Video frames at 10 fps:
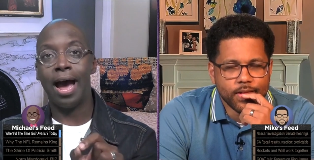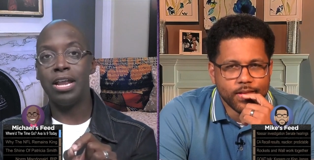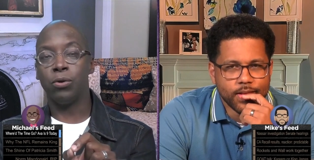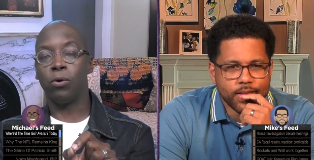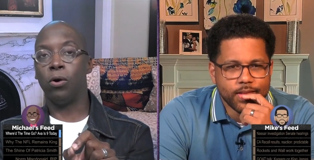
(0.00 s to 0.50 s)

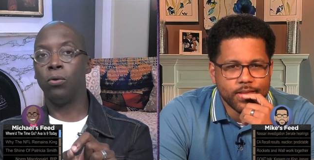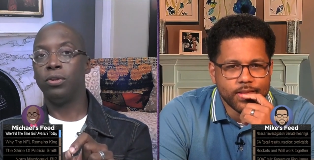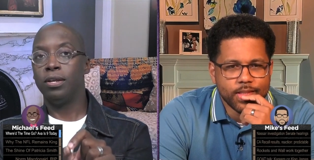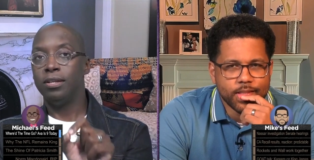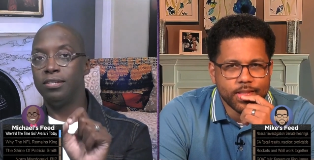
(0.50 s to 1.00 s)
Speaker 1: nine-year-old
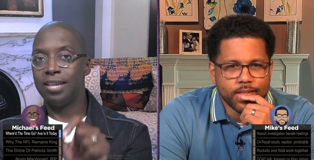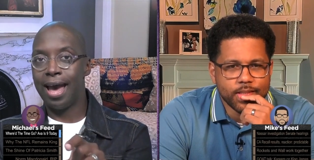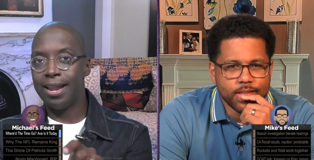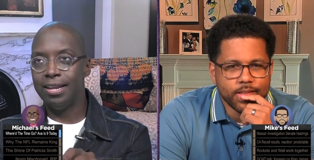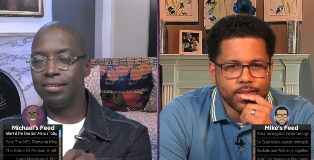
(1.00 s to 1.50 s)

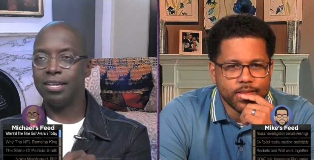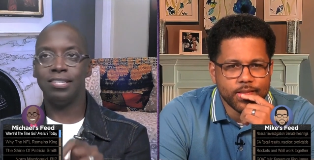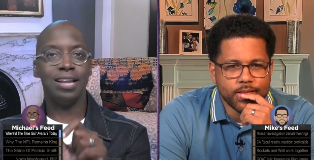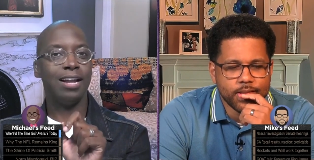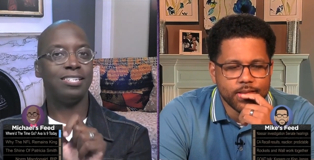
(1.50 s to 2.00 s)
sadness.
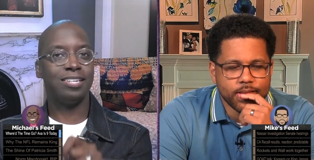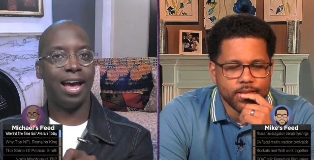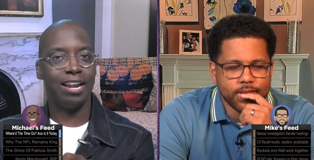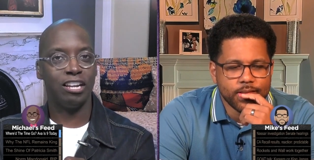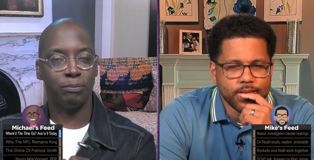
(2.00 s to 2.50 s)
It's not
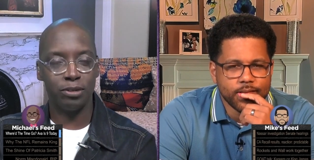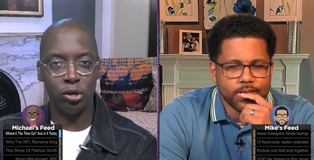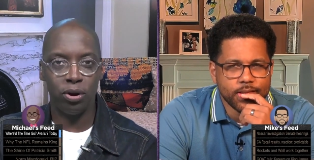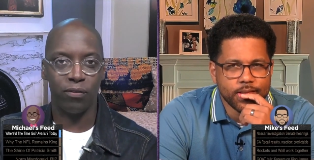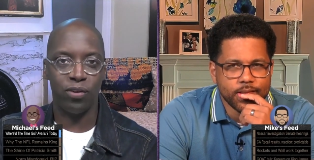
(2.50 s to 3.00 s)
sadness, but
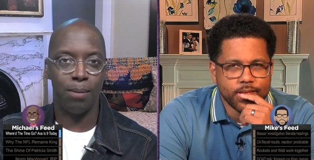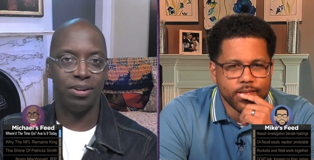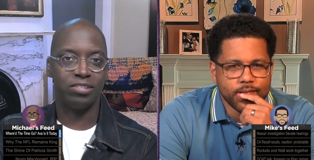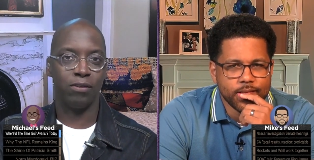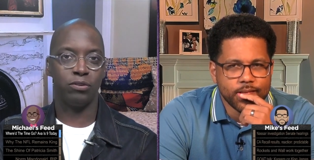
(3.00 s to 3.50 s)
you know what I find
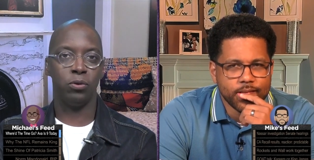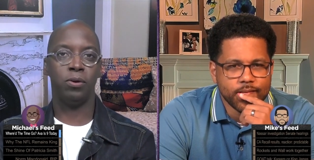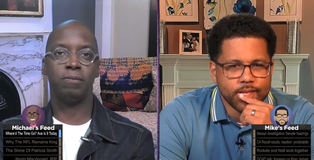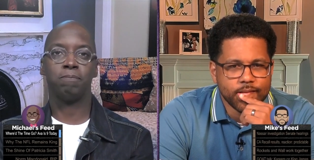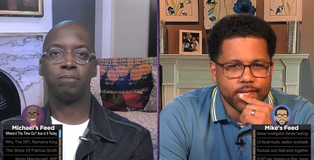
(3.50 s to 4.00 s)
myself
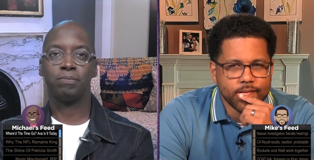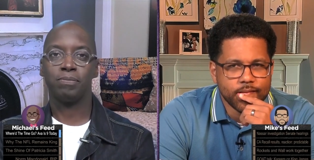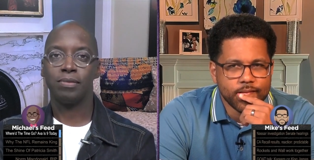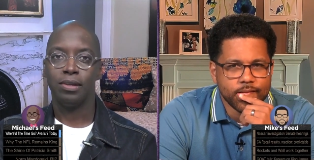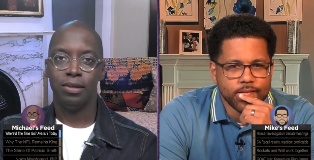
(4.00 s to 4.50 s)
doing?
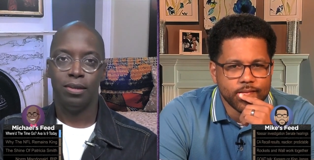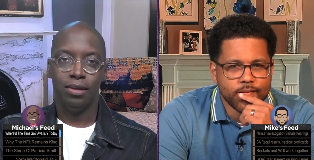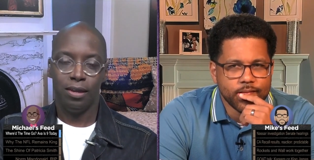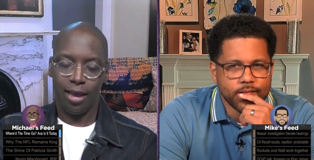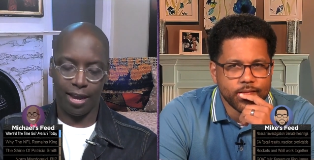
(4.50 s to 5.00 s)

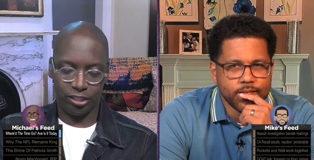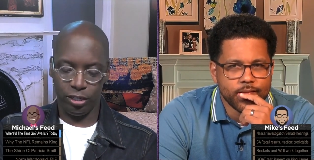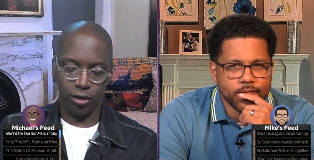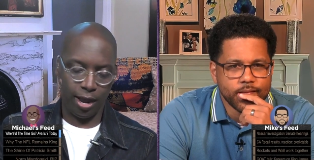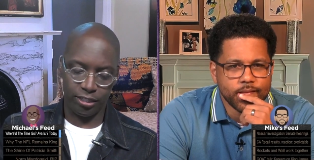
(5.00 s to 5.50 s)
As
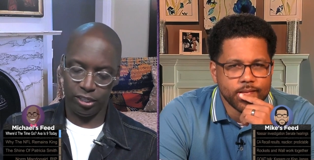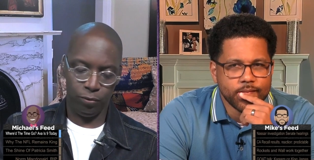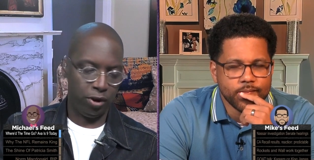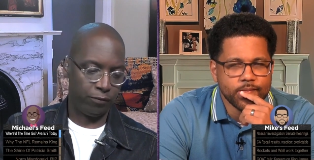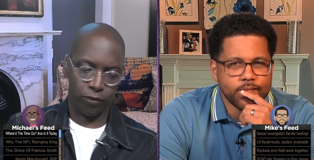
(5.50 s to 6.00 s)
she as she
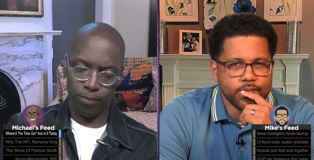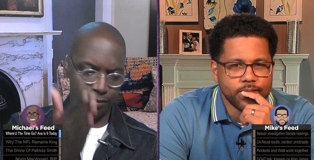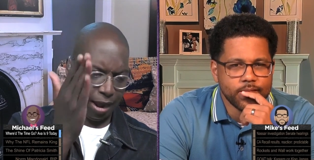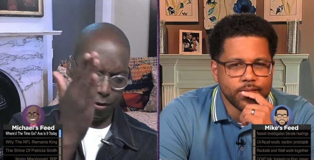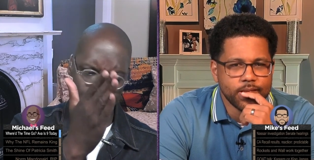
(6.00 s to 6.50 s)
mm. went
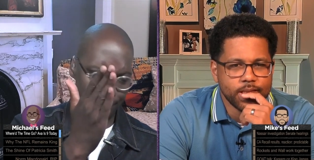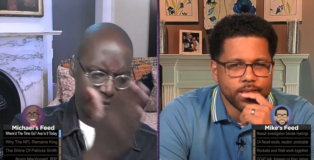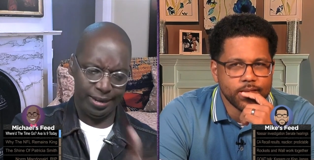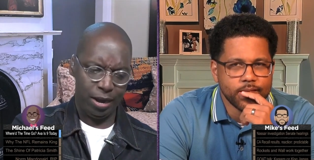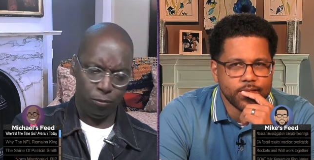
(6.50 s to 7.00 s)
from, I remember
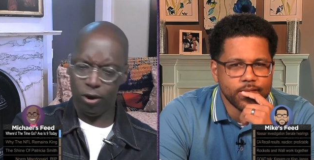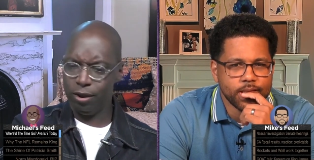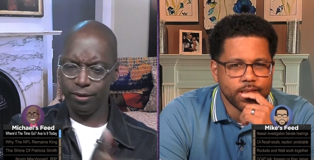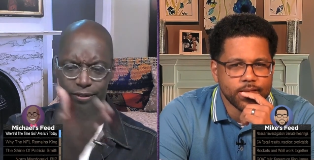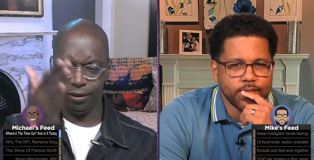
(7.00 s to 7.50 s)
day
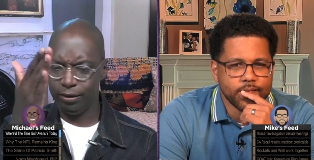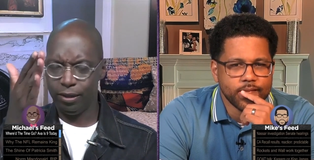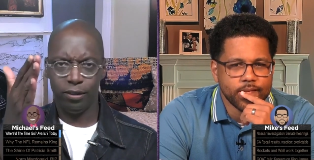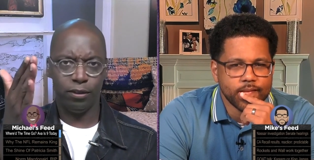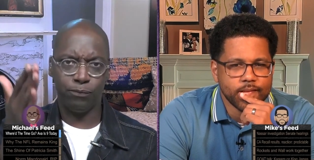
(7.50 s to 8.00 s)
one to
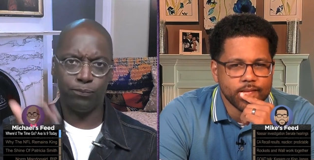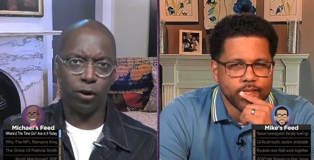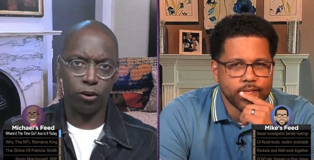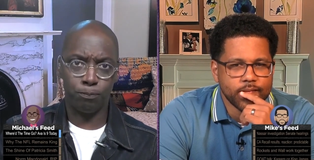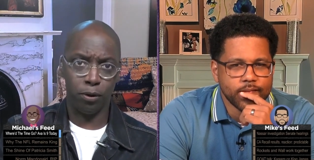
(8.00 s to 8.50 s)
the
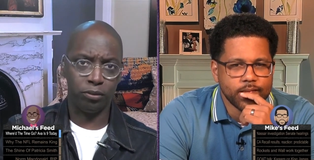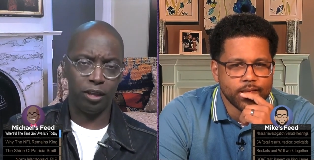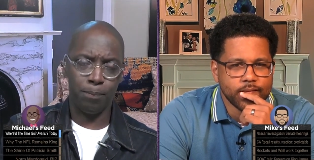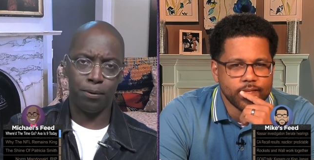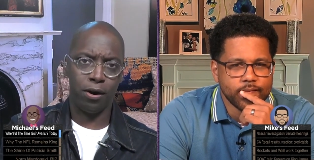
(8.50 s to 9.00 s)
first
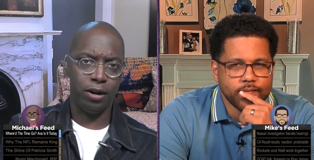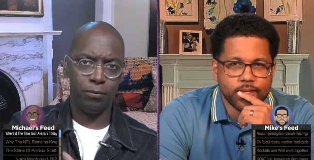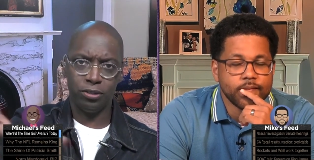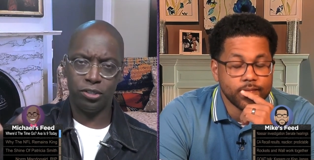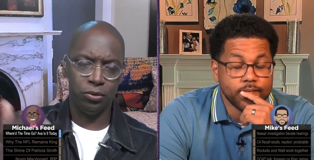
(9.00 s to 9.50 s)
birthday party,
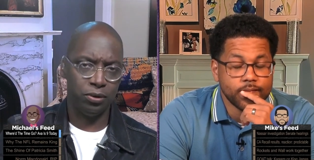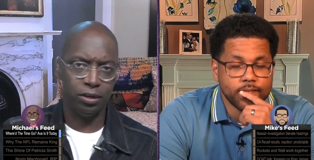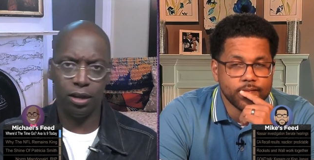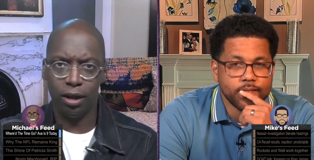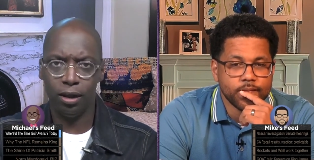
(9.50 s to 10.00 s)
which you
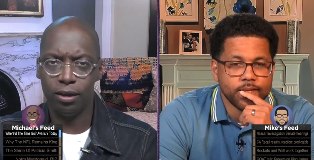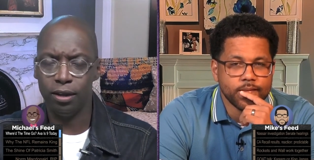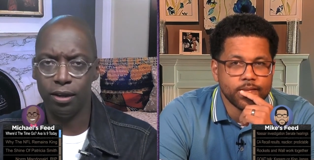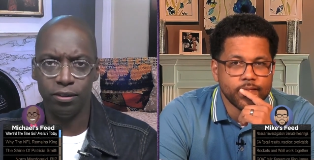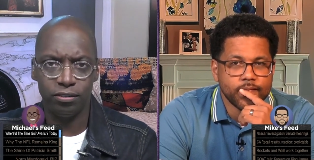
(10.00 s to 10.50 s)
and uh,
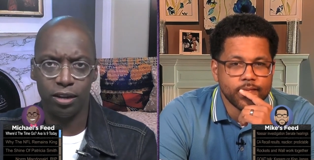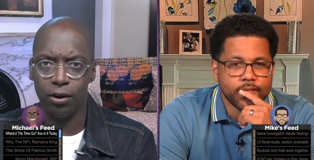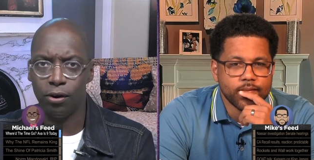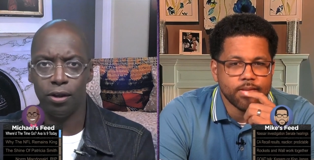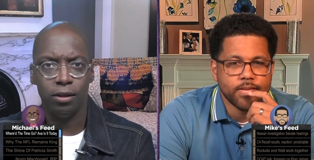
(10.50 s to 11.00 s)
and
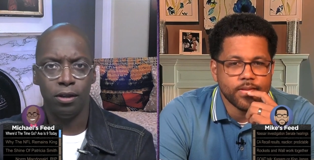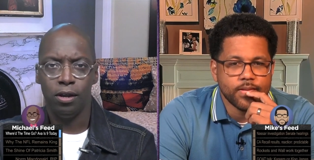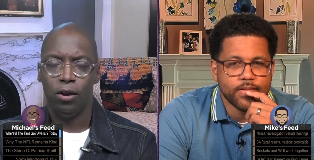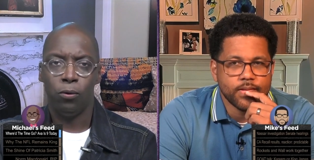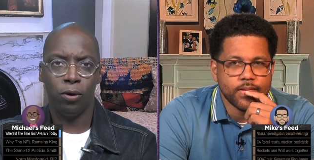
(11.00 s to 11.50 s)
Sarah
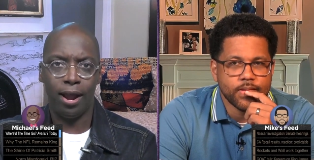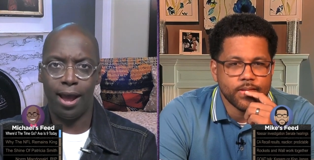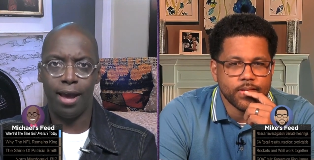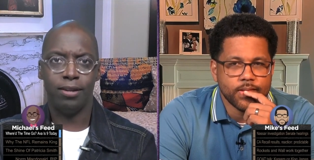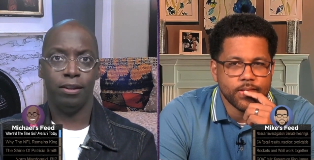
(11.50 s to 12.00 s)
were
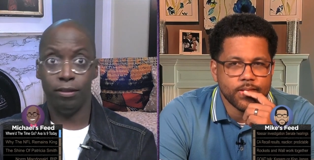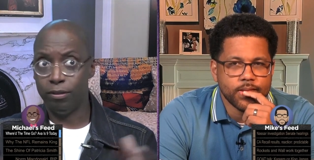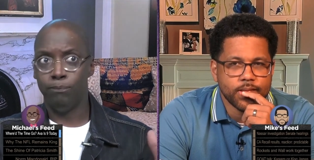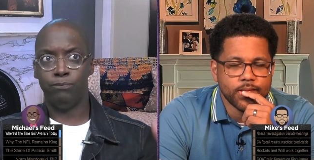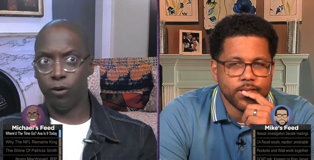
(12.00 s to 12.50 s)
at, the
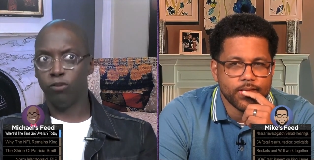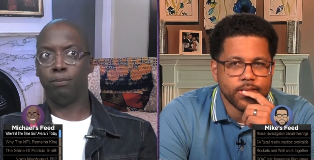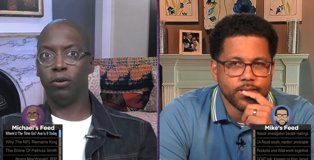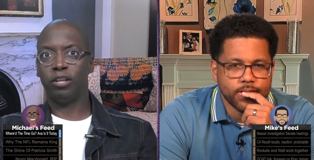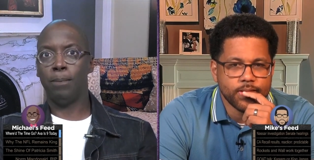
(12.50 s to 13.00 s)
first
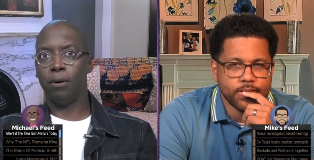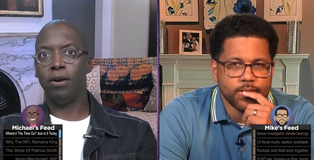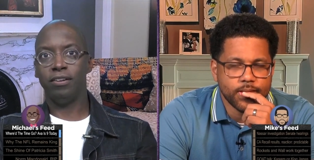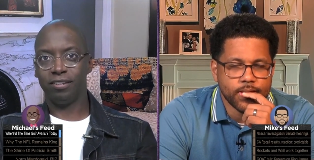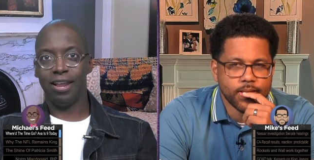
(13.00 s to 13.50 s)
birthday
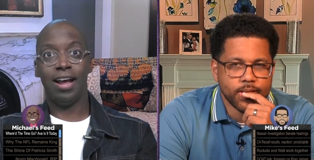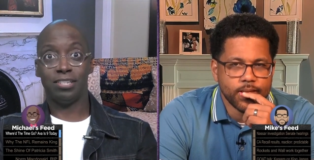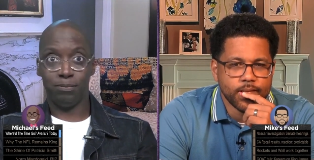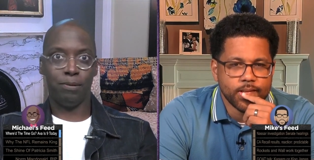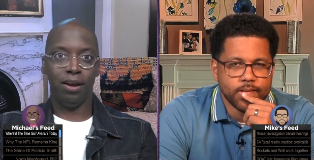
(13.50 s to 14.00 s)
party slash
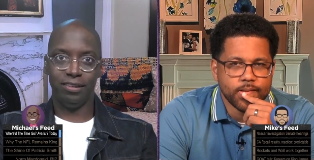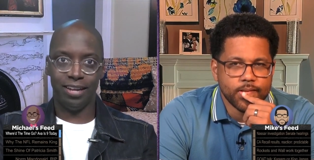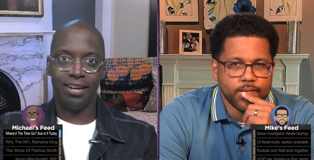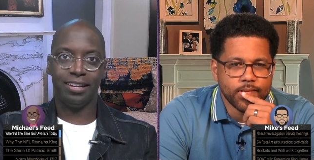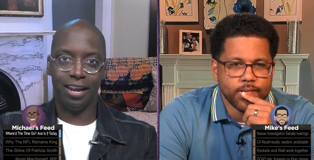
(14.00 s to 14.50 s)
uh,
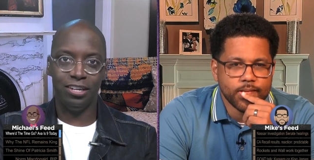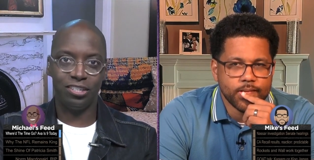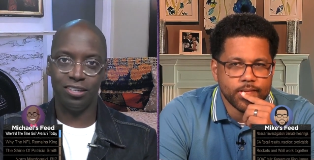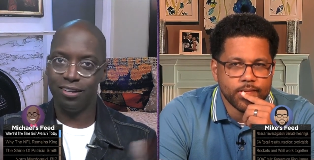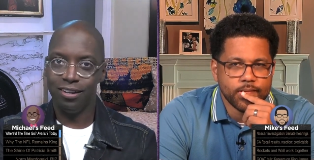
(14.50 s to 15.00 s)

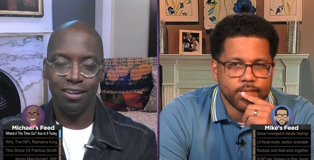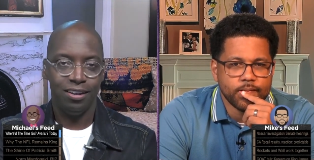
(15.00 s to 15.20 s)
dedication.